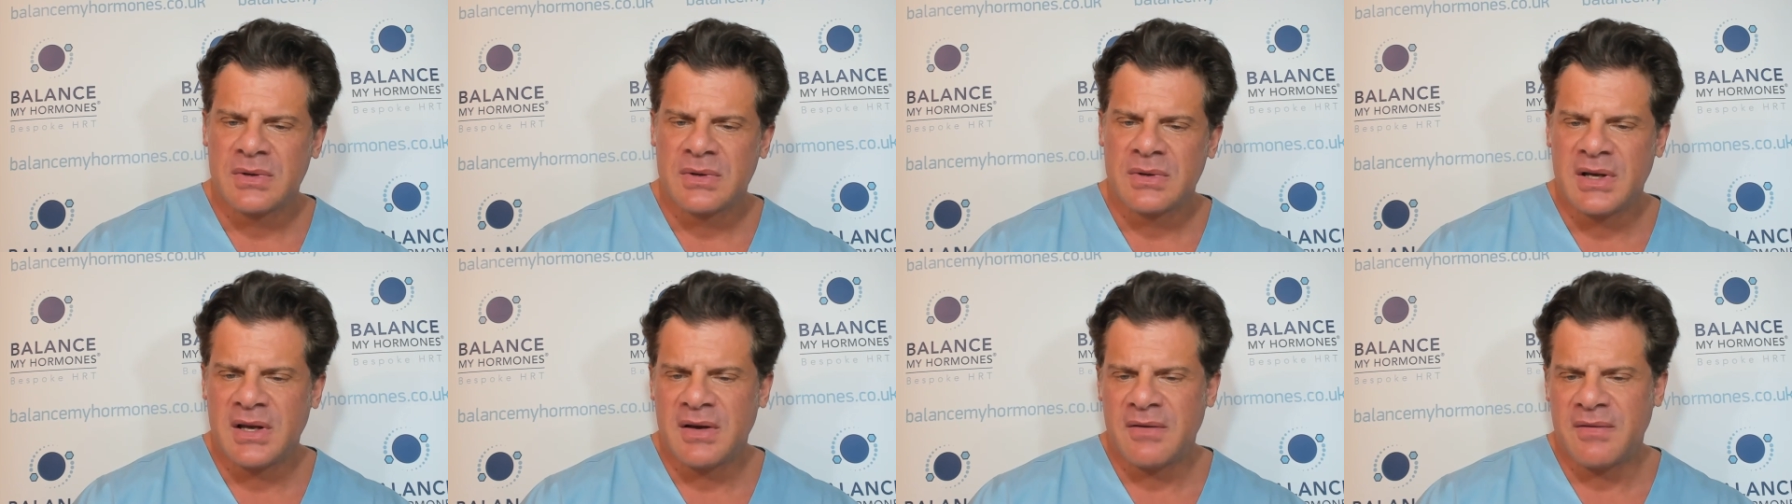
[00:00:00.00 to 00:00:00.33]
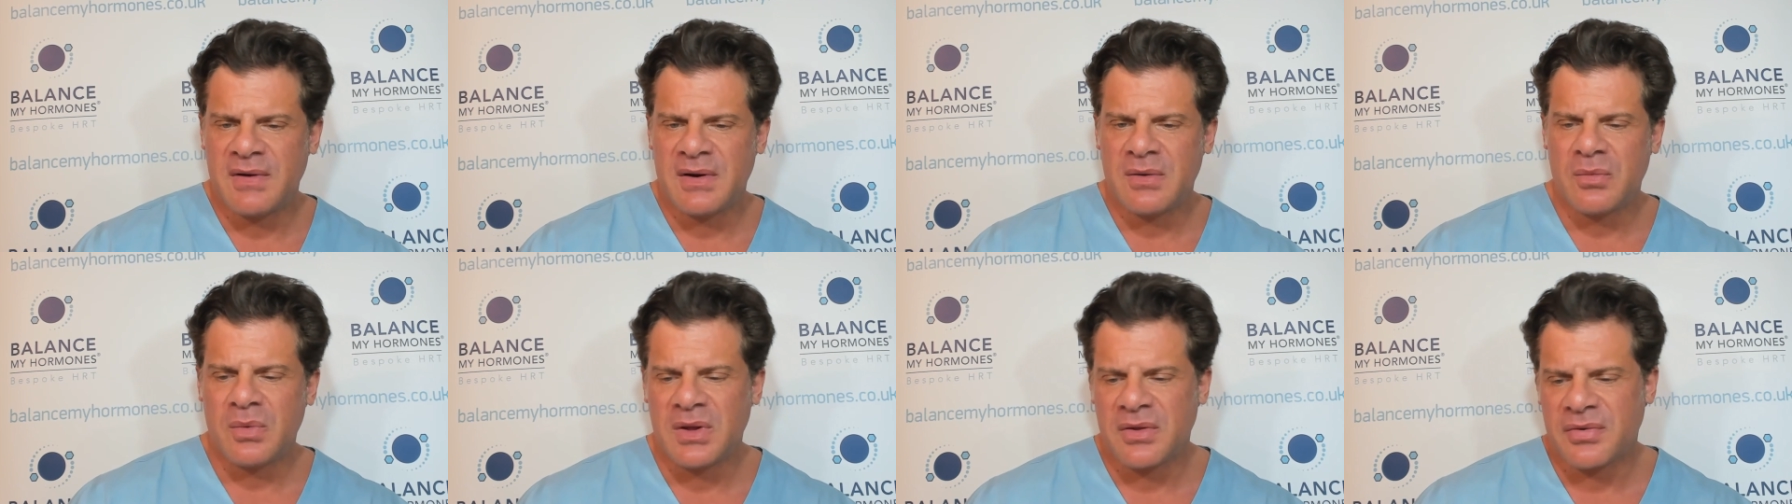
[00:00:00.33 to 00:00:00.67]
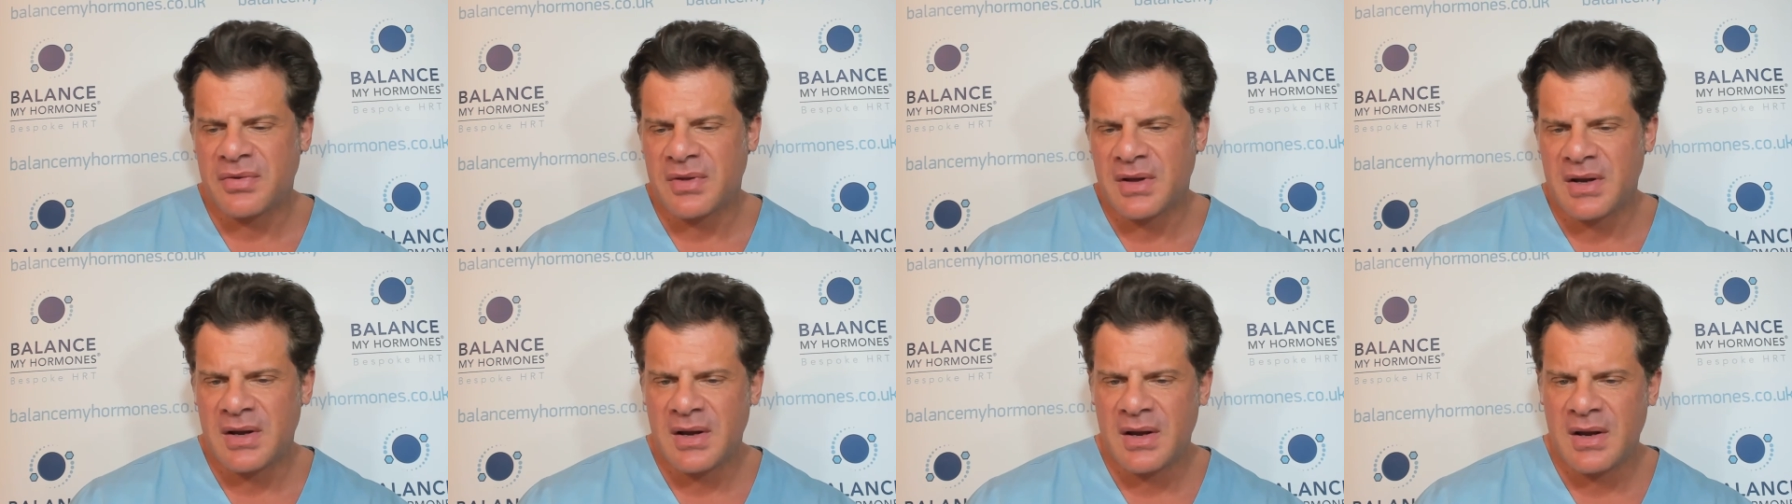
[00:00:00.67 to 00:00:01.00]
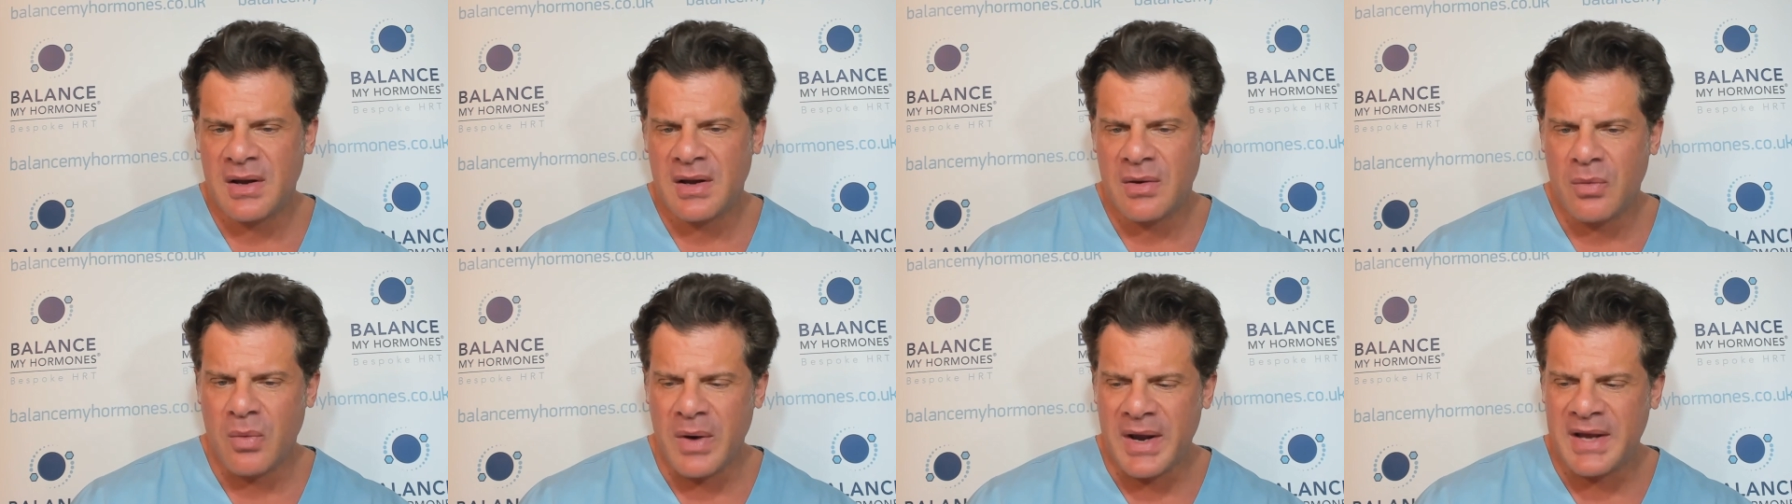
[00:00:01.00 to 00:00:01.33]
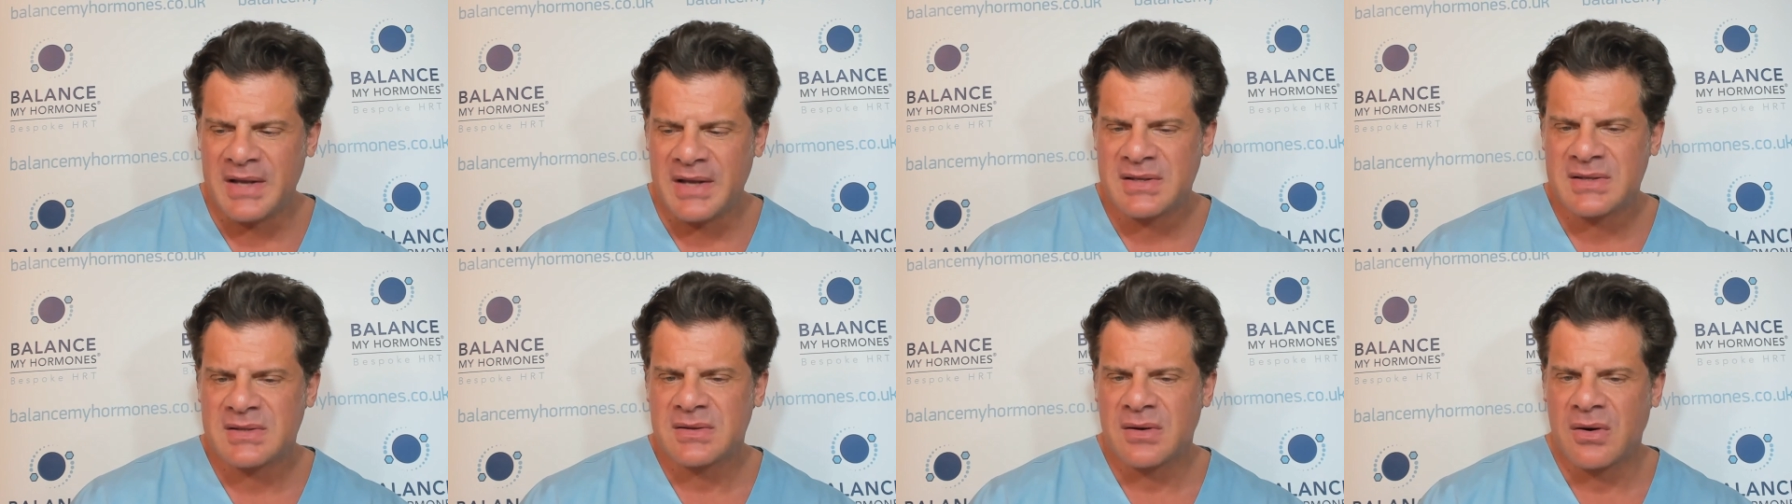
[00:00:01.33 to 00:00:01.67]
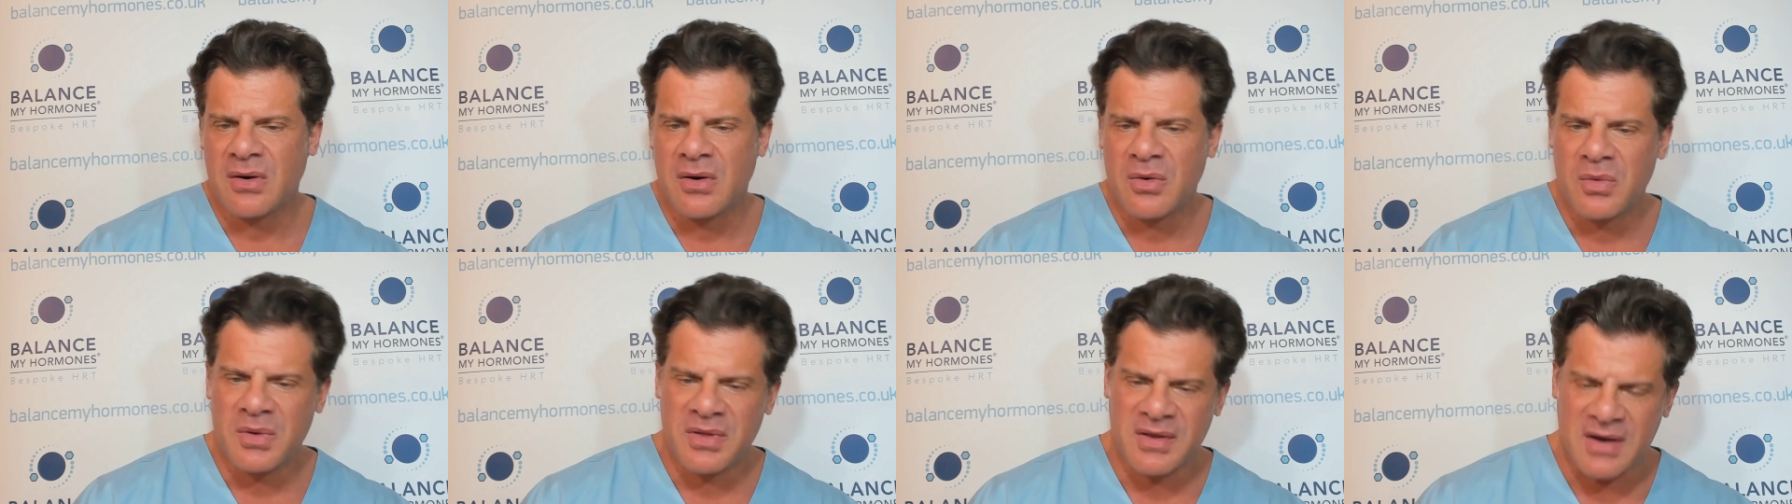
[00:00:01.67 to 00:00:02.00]
even with uh, weights
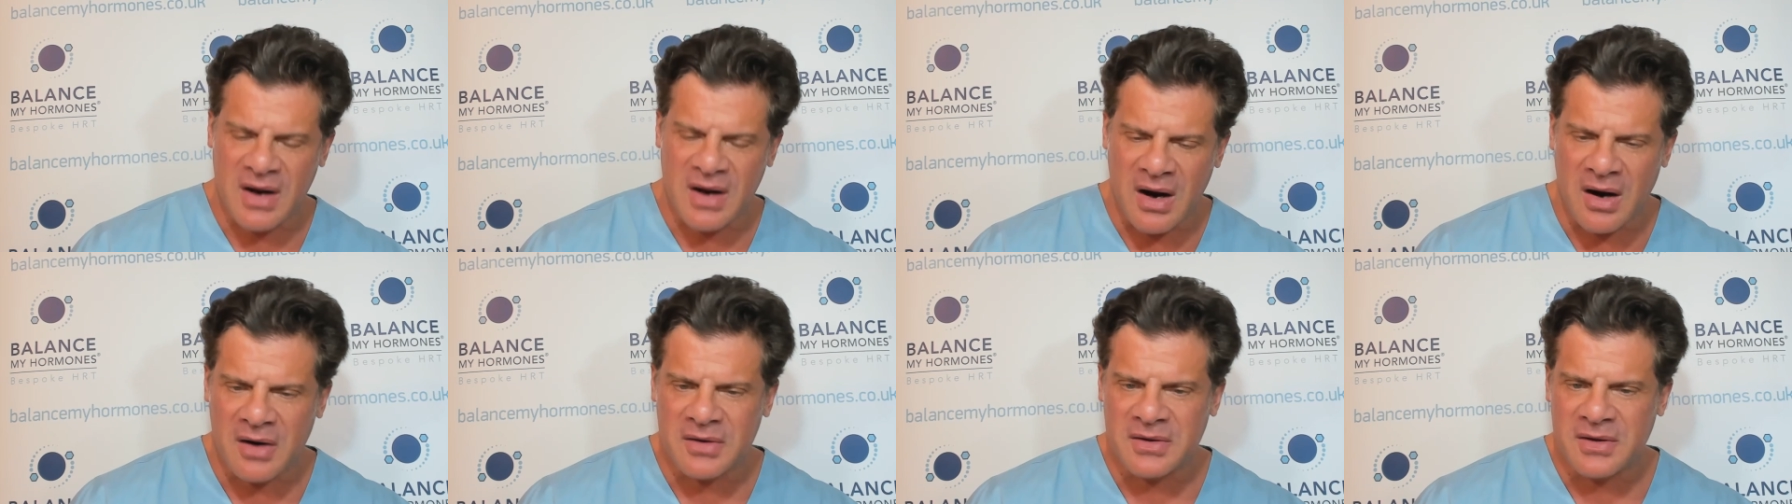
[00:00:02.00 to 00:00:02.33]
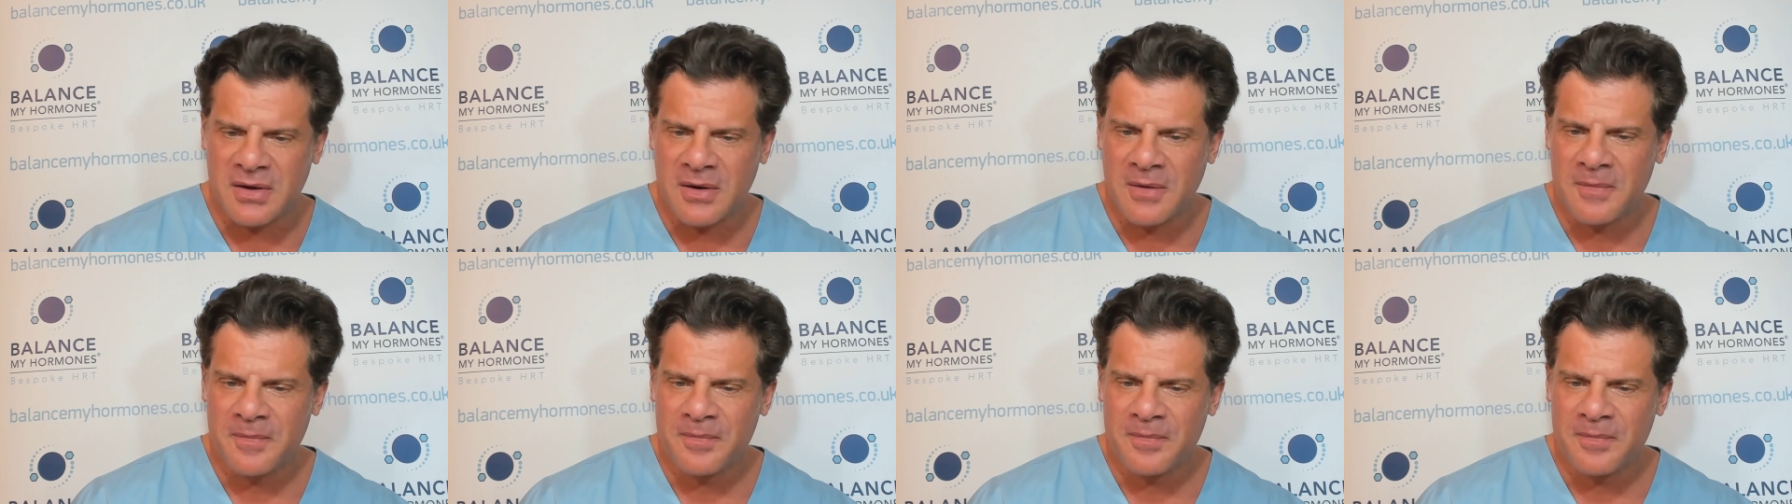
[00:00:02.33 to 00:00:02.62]
or with cardio.